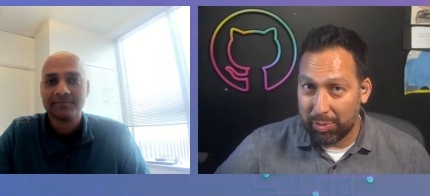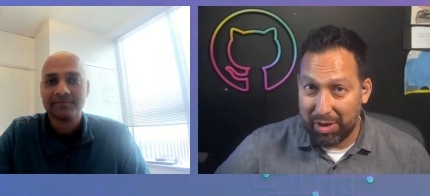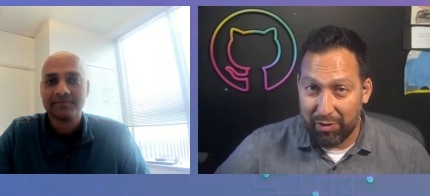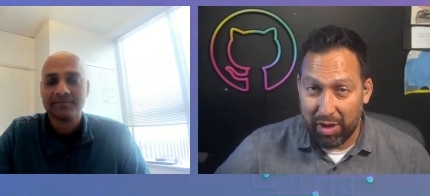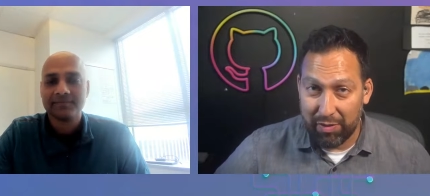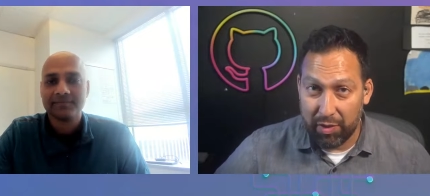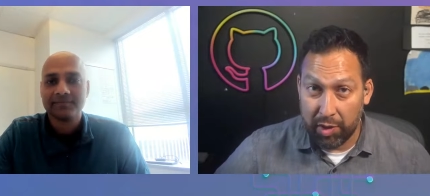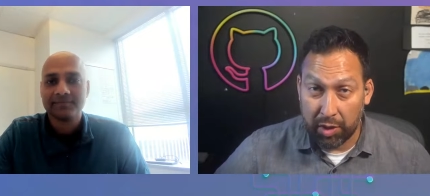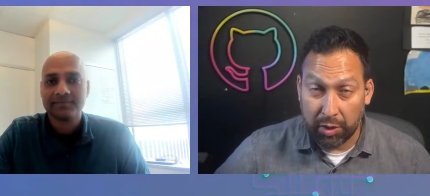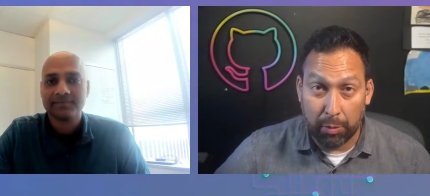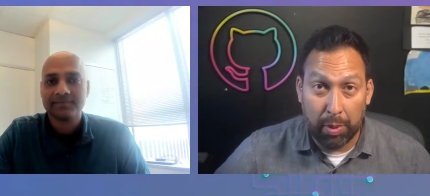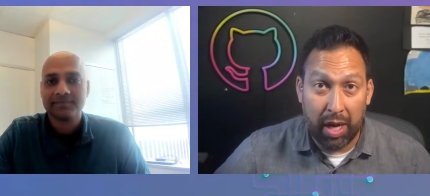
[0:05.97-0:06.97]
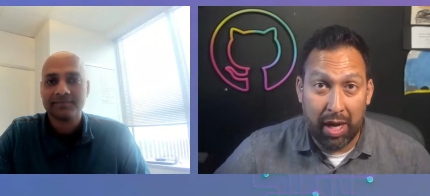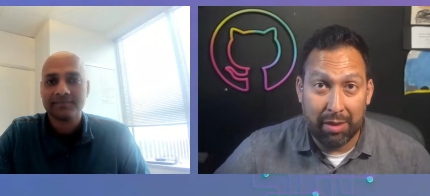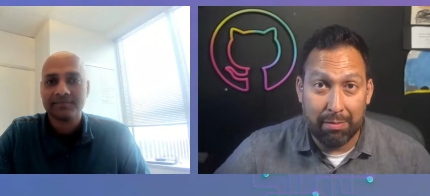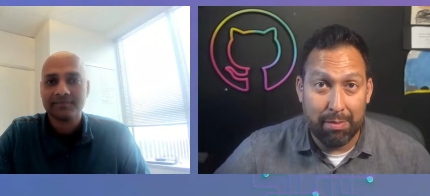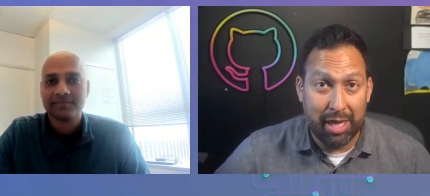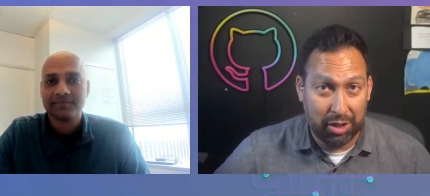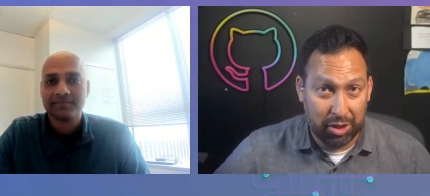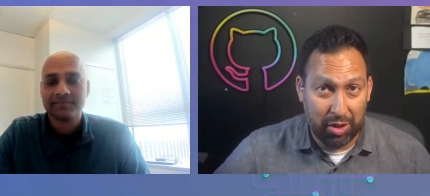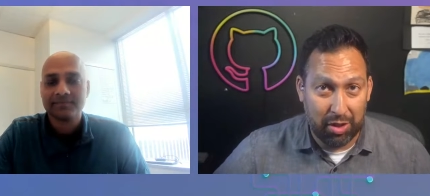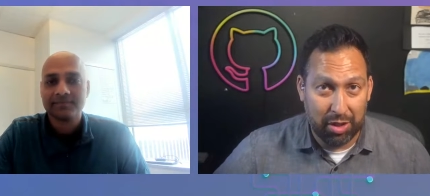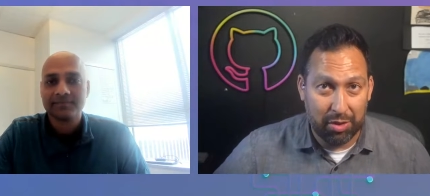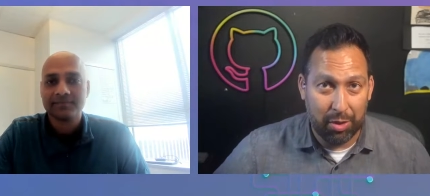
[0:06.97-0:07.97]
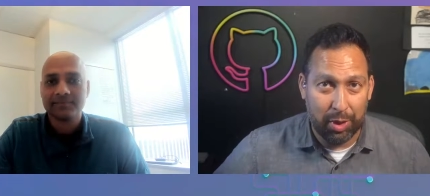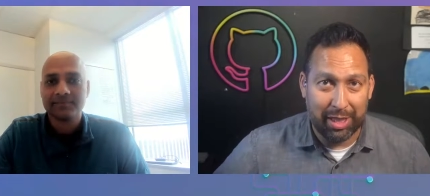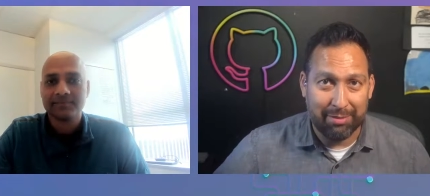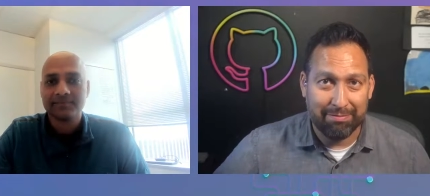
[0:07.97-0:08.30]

Speaker 1: with my friend Vinod Kurpad. Make sure you tune in.